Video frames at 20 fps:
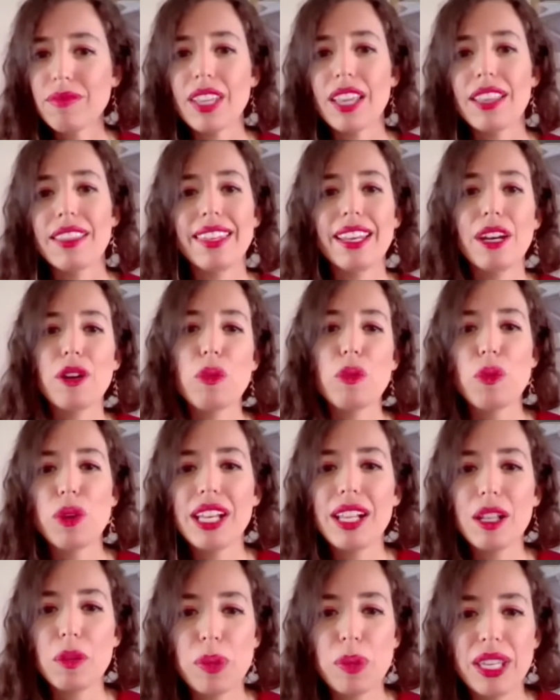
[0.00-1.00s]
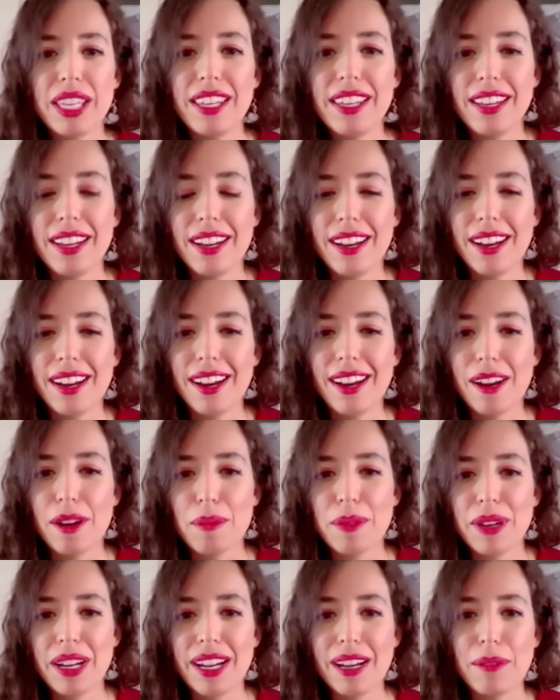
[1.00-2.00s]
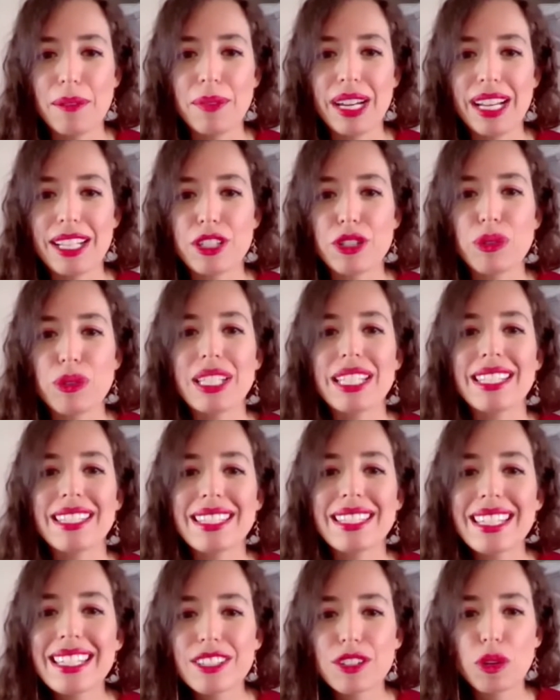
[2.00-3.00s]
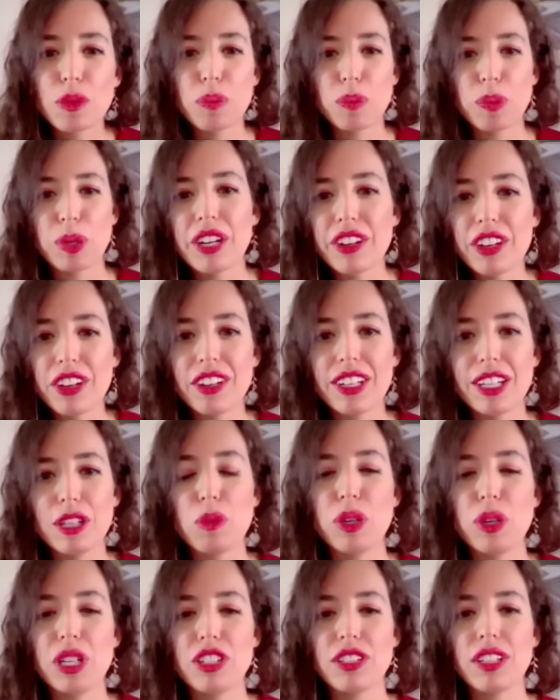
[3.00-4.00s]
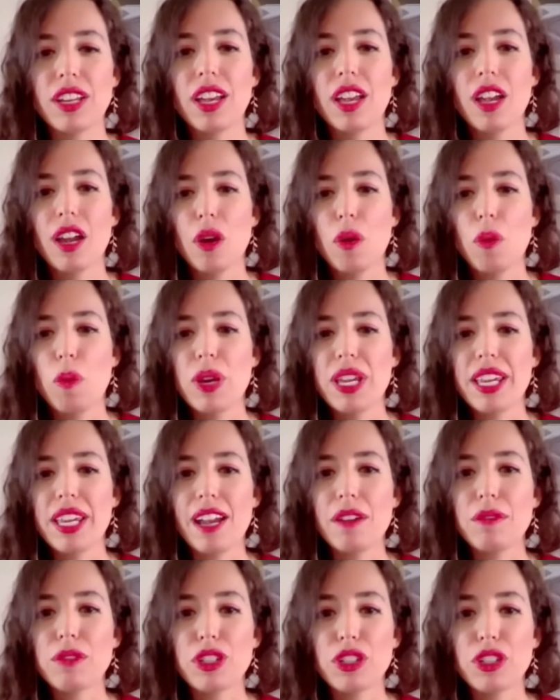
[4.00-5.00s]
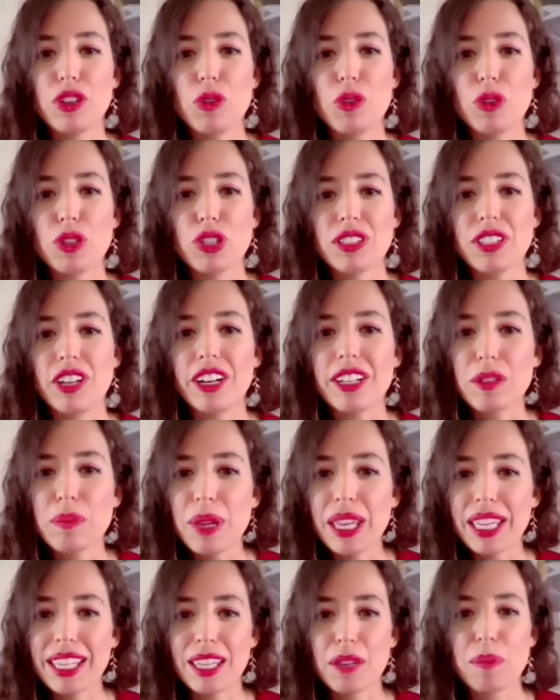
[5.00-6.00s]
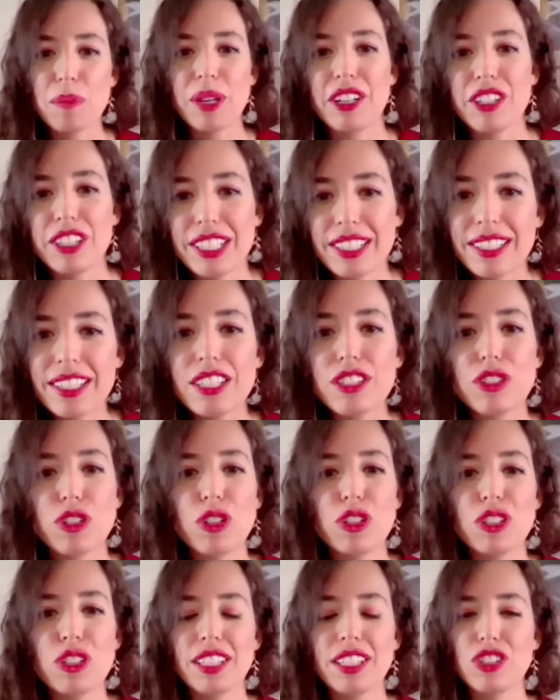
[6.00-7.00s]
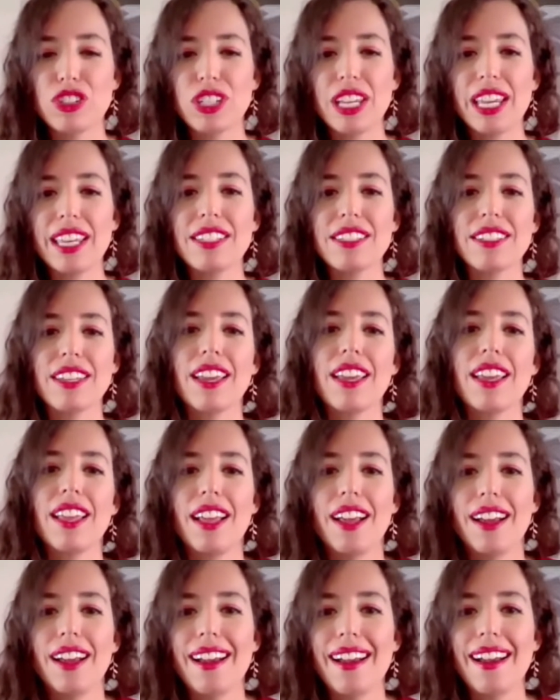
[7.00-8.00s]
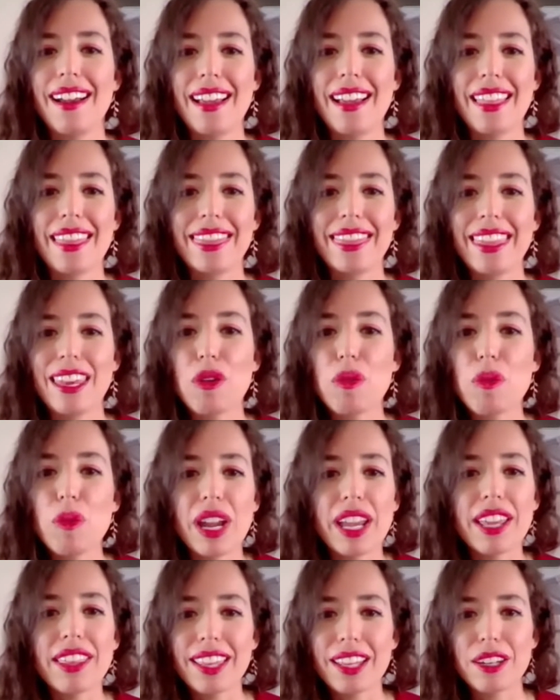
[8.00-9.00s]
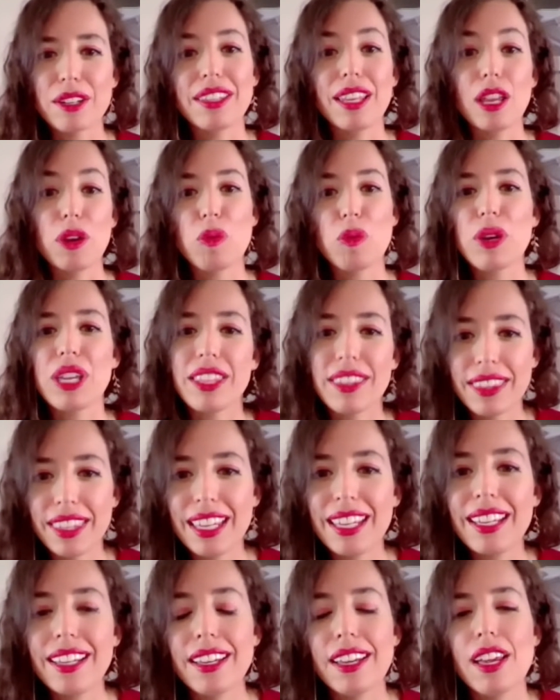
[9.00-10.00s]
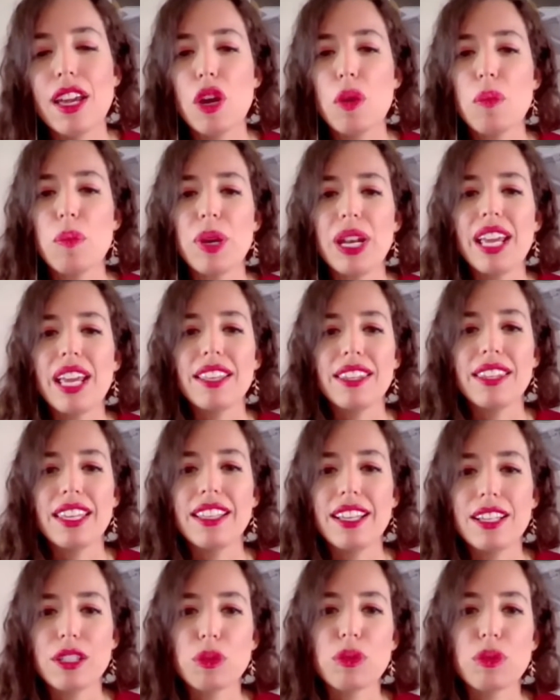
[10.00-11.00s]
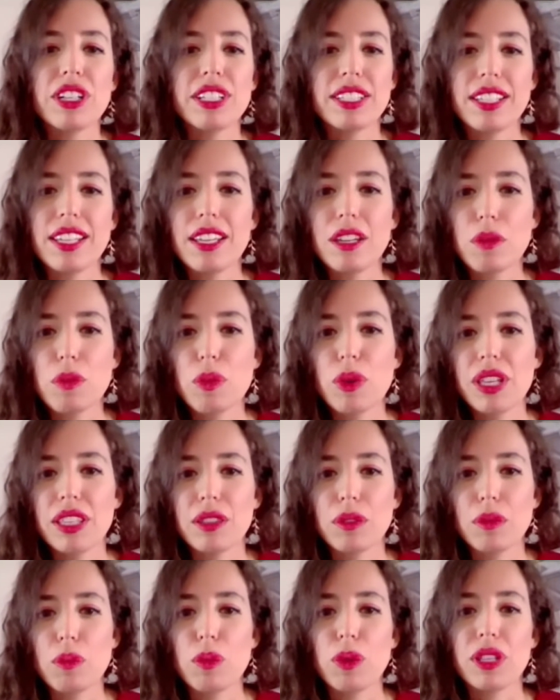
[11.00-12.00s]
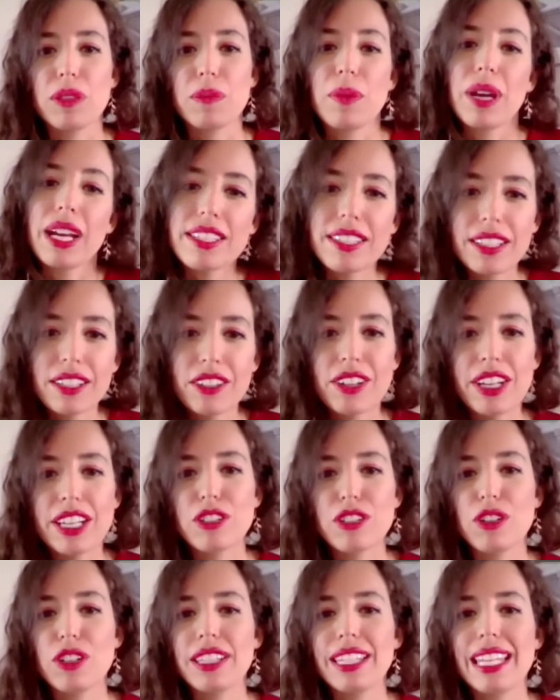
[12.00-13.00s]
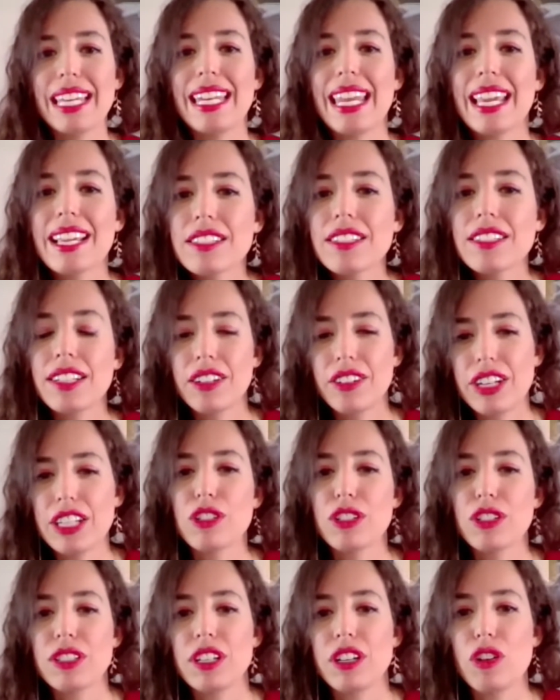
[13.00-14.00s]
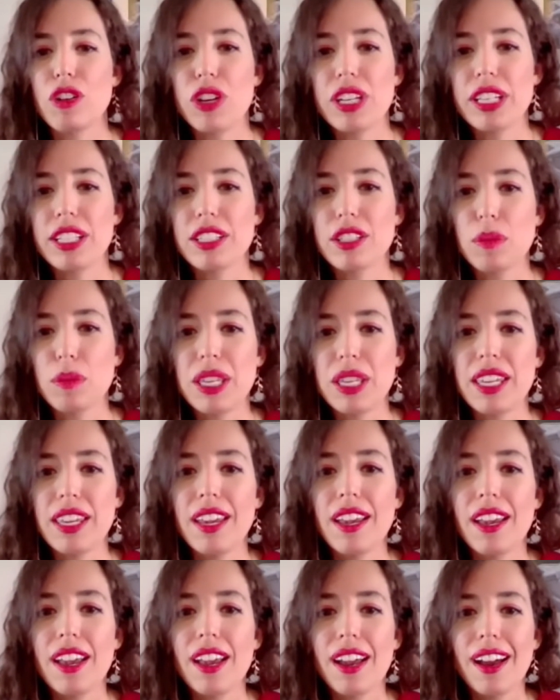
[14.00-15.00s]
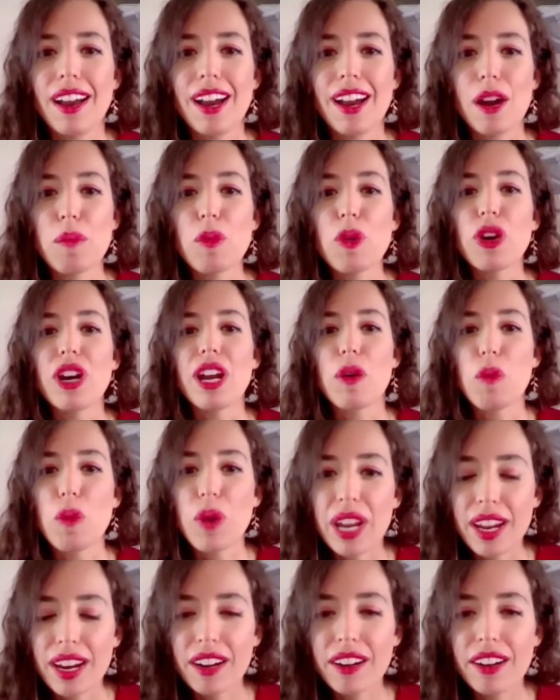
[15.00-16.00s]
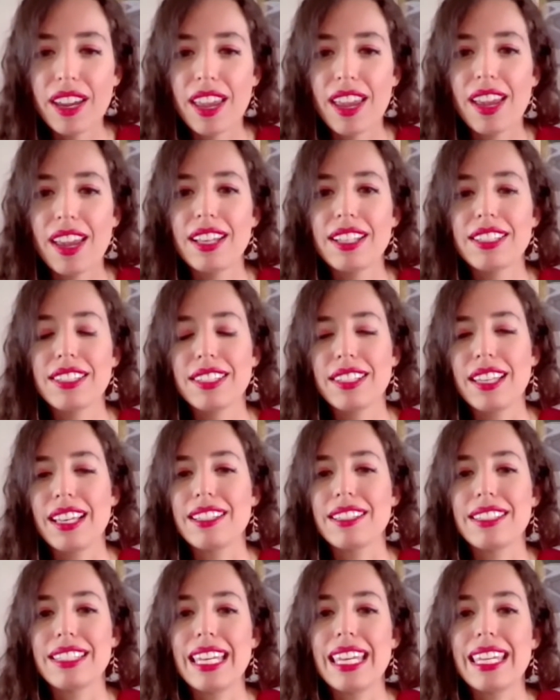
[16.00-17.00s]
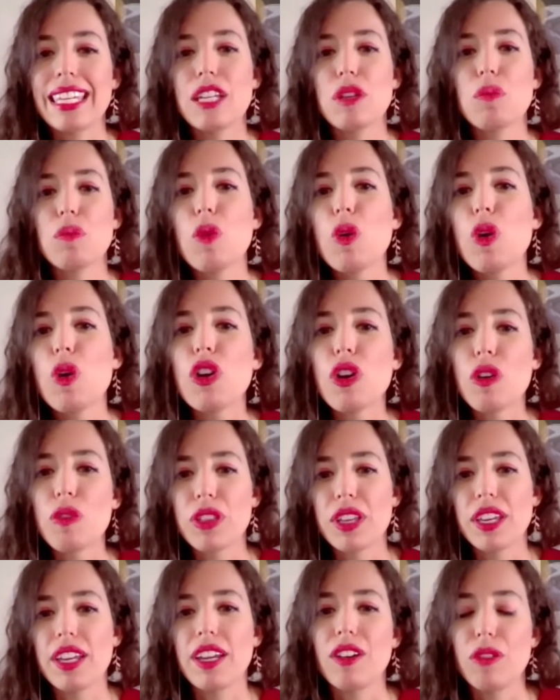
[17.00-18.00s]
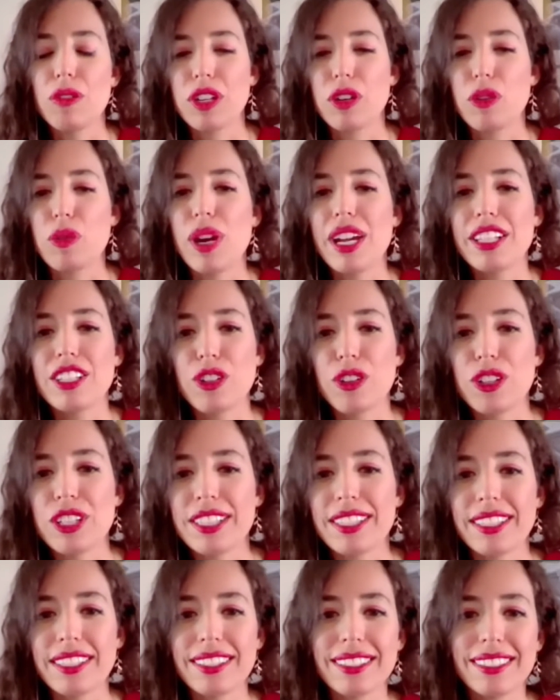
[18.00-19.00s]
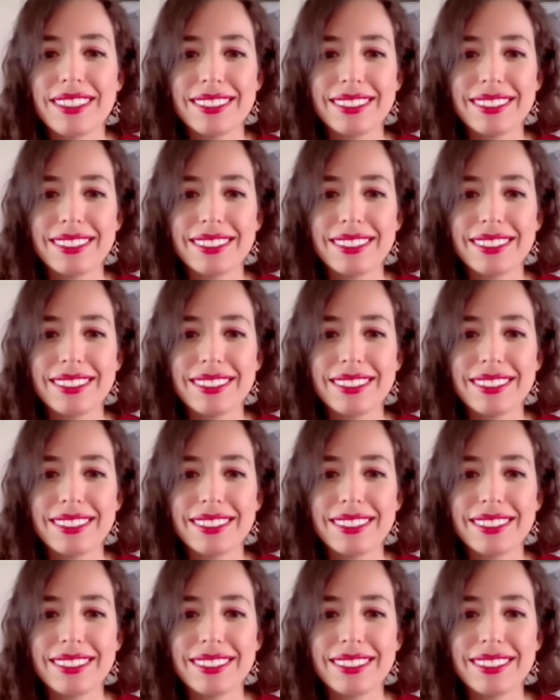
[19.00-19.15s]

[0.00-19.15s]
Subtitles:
there will be a transition period in which we have to start making better decisions and change the way that we think. But I think, as we're seeing with my generation, the next generations are going to be more aware and taking more of the right choices.